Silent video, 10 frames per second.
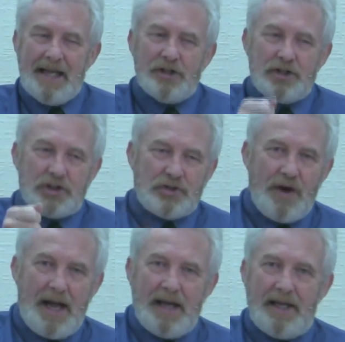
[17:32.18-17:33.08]

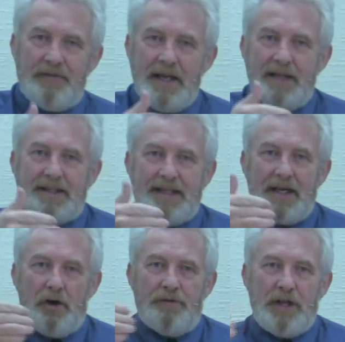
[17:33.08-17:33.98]
strive to
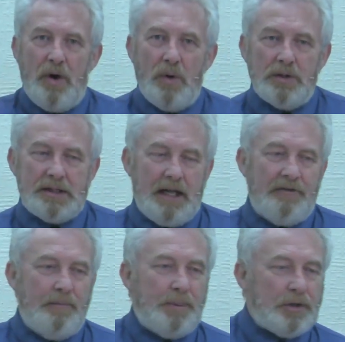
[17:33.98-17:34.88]
take off the old
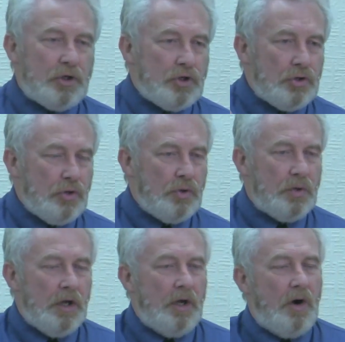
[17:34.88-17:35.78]
self and put the new
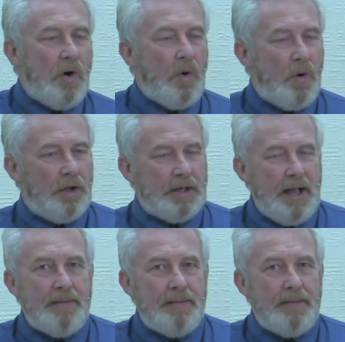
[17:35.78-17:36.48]
on.